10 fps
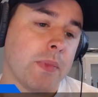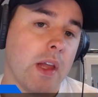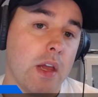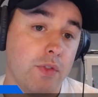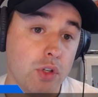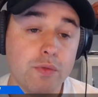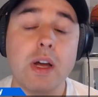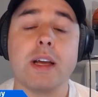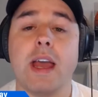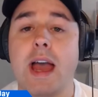If you've
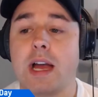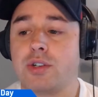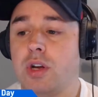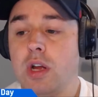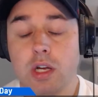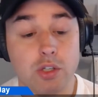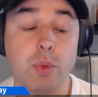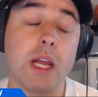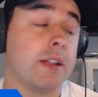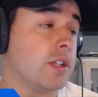got cash, because
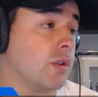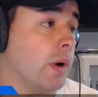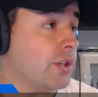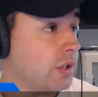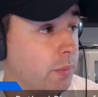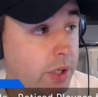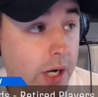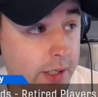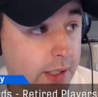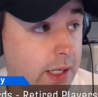we get this question, we
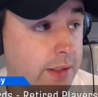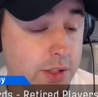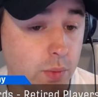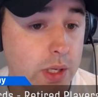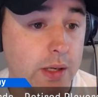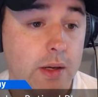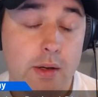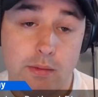got it again this week.